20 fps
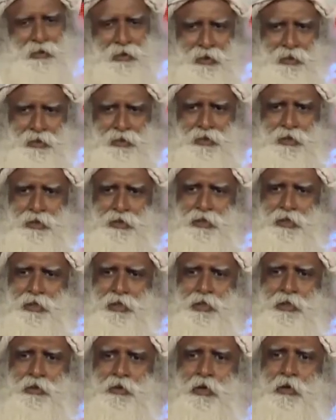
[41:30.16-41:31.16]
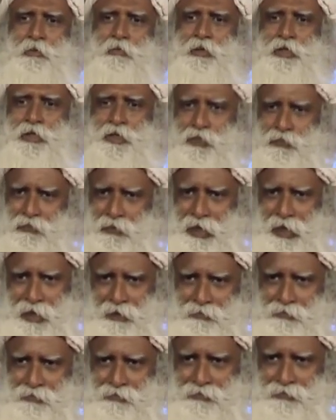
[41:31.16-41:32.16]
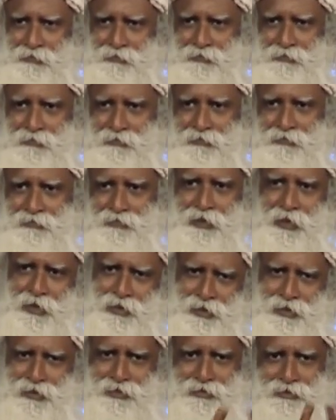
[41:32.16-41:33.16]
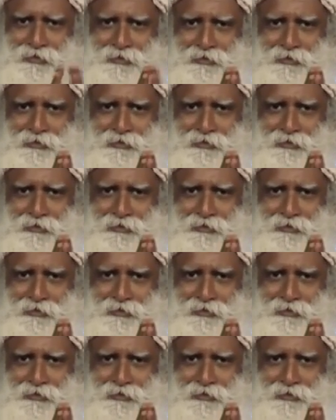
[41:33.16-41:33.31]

essentially you're a piece of life, yes?